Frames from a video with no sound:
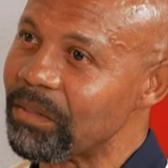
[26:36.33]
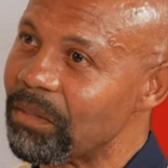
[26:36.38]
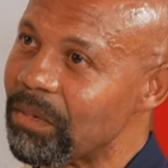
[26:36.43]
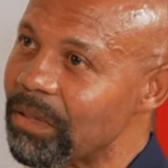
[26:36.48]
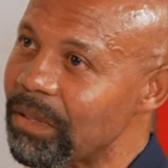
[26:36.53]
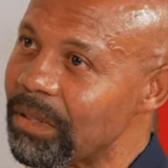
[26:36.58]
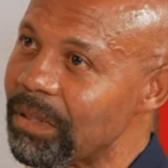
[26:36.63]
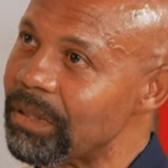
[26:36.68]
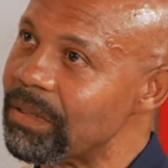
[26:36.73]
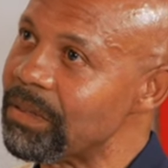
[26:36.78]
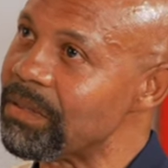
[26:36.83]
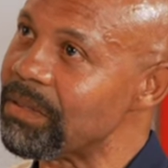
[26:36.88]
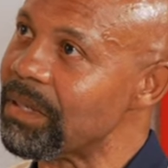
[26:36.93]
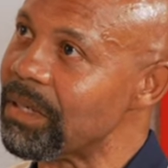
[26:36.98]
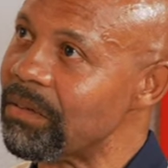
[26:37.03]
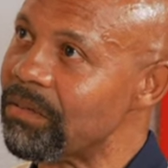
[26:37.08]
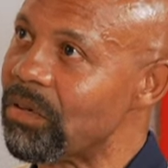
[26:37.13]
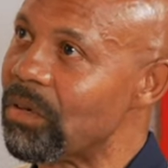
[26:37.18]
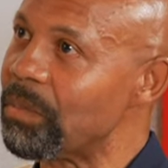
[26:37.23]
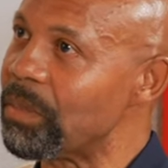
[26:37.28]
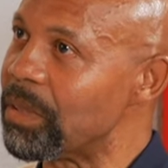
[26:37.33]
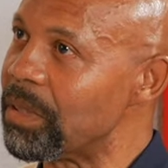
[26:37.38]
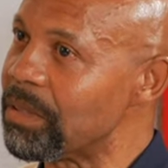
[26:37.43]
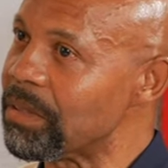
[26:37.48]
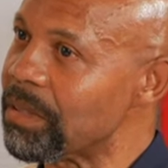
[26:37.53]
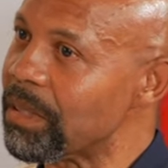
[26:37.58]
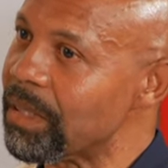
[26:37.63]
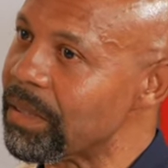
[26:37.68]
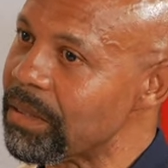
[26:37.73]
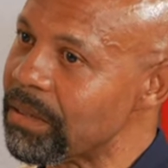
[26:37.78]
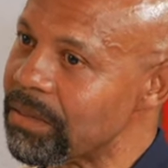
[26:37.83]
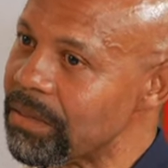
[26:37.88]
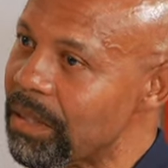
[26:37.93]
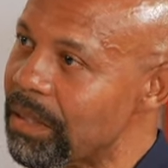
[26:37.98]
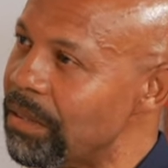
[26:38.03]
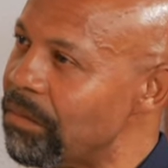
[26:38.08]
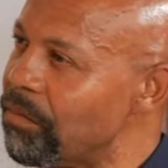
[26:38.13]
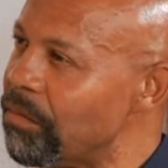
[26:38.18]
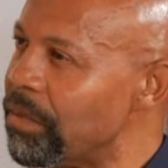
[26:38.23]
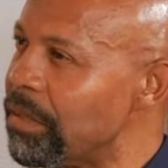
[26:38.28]
the word instead of openness i like to
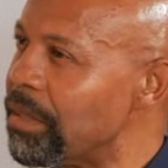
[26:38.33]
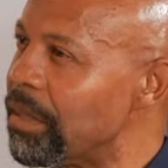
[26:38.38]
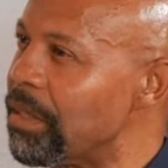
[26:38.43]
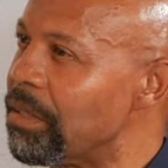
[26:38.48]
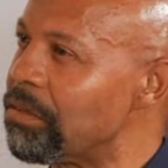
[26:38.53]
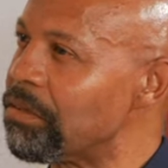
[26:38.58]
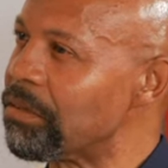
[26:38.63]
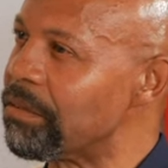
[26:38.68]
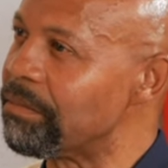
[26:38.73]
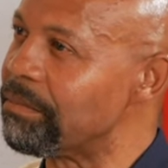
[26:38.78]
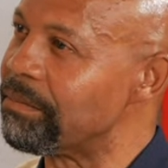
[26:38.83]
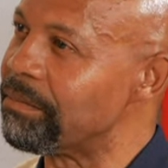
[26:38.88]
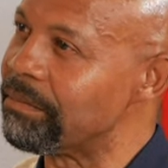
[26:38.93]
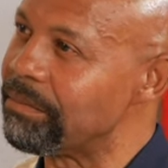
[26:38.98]
say invitation